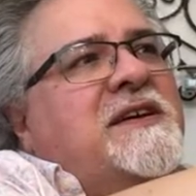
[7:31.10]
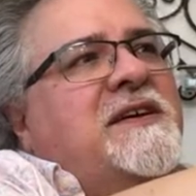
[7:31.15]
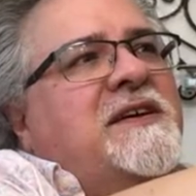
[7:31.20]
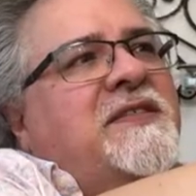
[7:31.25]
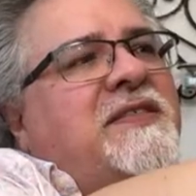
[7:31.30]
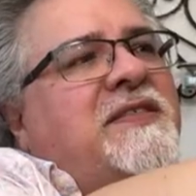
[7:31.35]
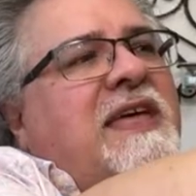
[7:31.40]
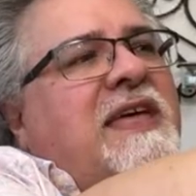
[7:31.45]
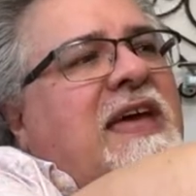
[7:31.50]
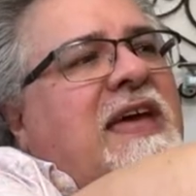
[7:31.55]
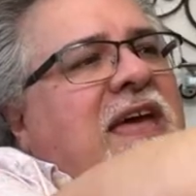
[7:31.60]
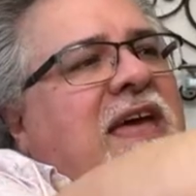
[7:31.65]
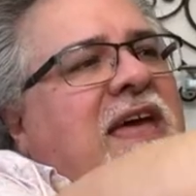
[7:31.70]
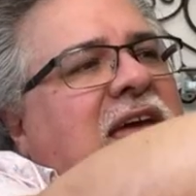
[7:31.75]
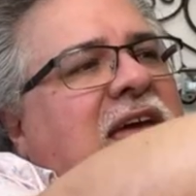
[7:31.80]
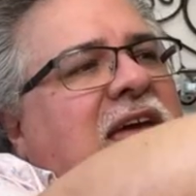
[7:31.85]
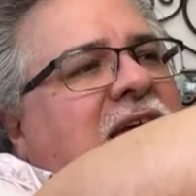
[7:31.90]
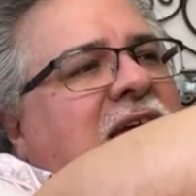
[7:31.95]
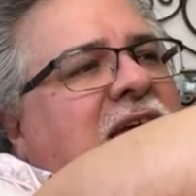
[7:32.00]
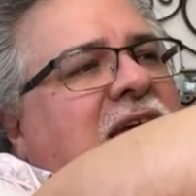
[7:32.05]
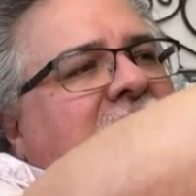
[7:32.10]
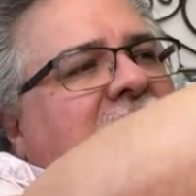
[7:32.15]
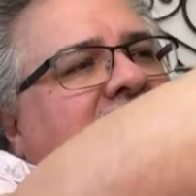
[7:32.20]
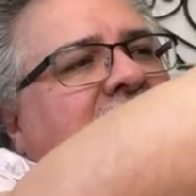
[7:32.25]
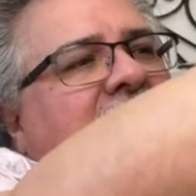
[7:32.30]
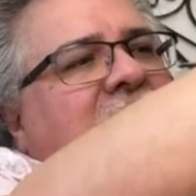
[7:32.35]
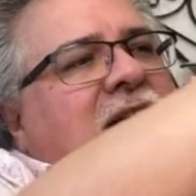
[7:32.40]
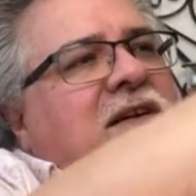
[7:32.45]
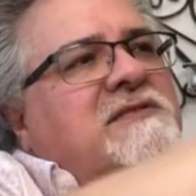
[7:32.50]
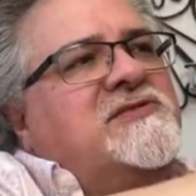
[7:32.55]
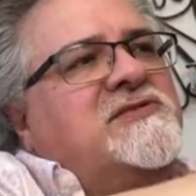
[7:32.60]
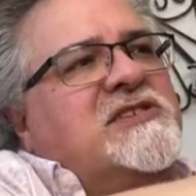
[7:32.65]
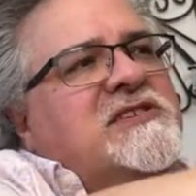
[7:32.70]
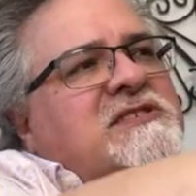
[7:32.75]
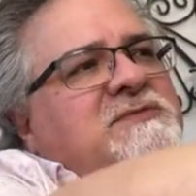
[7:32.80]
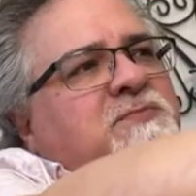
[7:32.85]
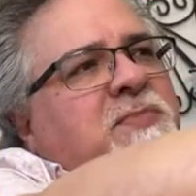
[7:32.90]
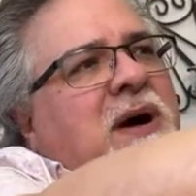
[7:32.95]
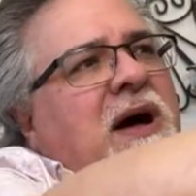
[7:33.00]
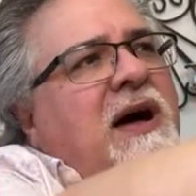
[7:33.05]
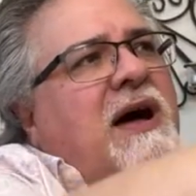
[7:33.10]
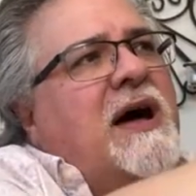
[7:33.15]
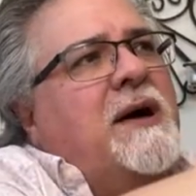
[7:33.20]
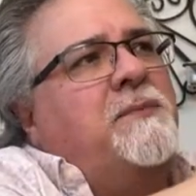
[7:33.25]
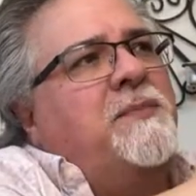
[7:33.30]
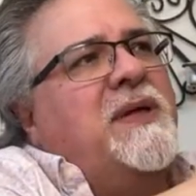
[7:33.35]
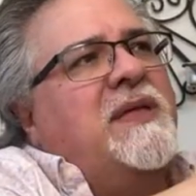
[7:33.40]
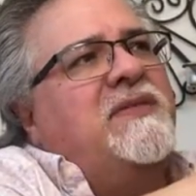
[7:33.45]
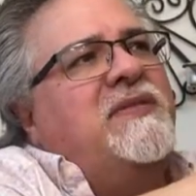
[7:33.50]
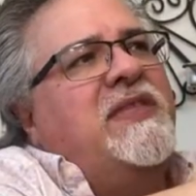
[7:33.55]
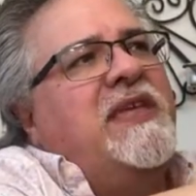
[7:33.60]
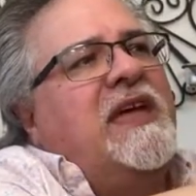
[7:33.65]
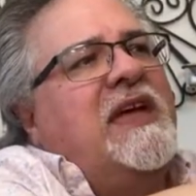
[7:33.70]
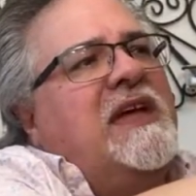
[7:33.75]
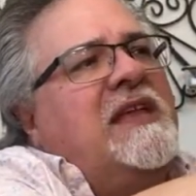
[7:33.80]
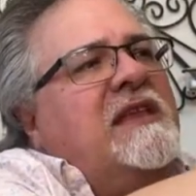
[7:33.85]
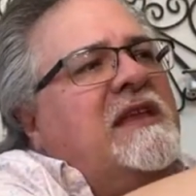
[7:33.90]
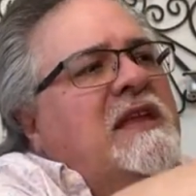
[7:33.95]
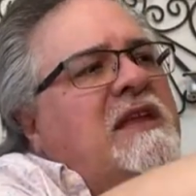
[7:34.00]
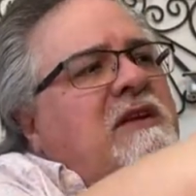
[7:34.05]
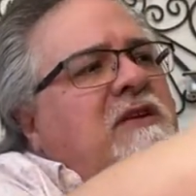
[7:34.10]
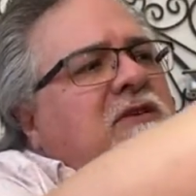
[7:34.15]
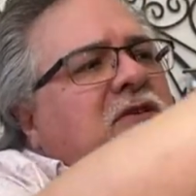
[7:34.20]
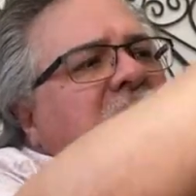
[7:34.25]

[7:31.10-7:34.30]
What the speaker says: they just pop. And then here